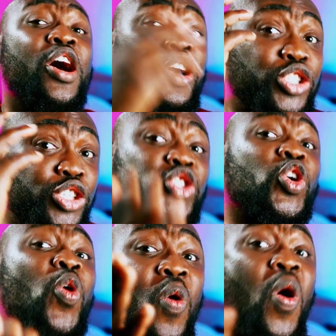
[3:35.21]

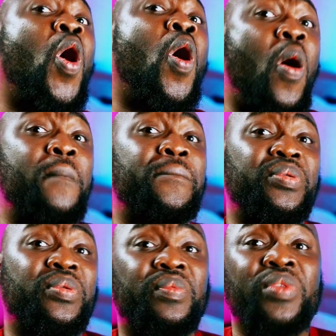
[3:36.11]
show up
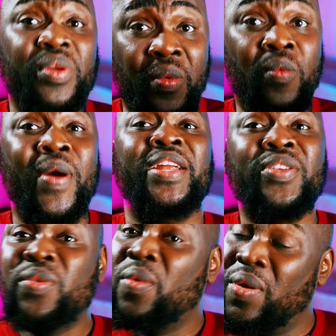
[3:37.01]
when
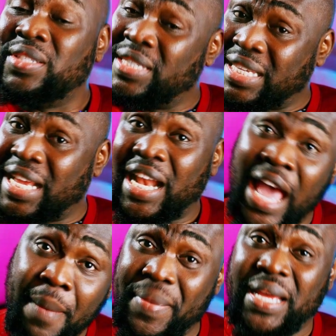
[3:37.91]
no one's
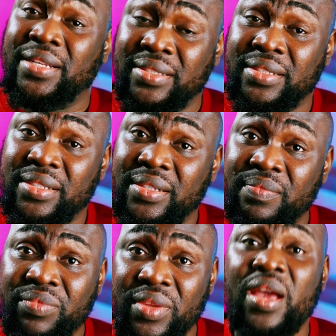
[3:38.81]
clapping.
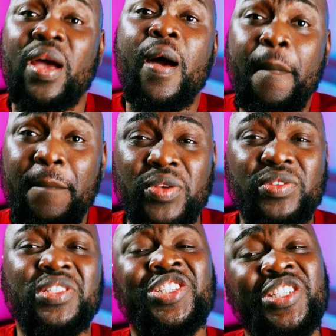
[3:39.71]

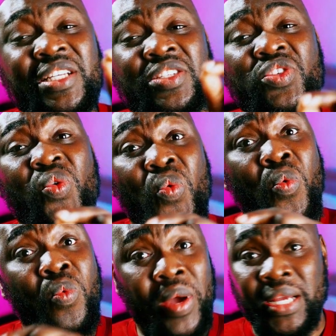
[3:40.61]
Musicians who
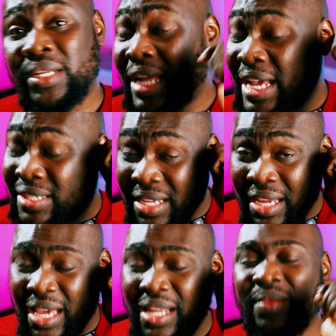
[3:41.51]
win, I say it
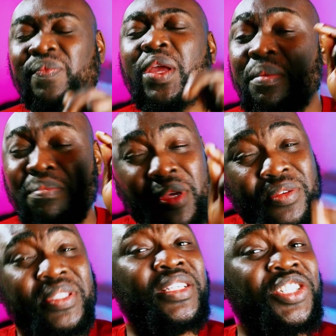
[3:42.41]
again,
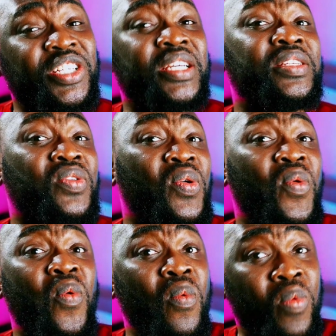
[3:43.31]
musicians
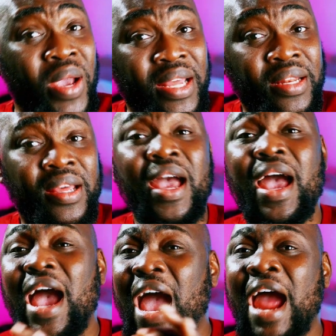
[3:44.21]
who win
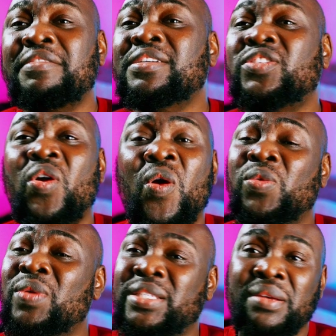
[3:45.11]
aren't
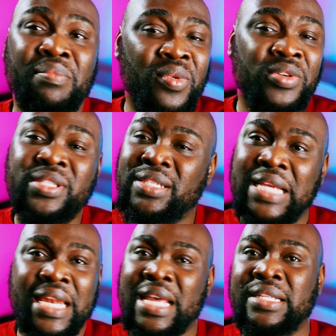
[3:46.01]
always the most
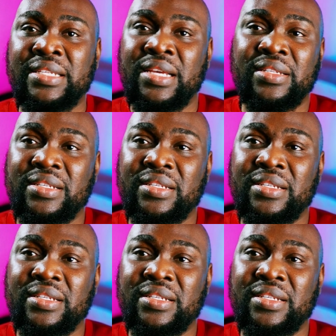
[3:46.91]
talented.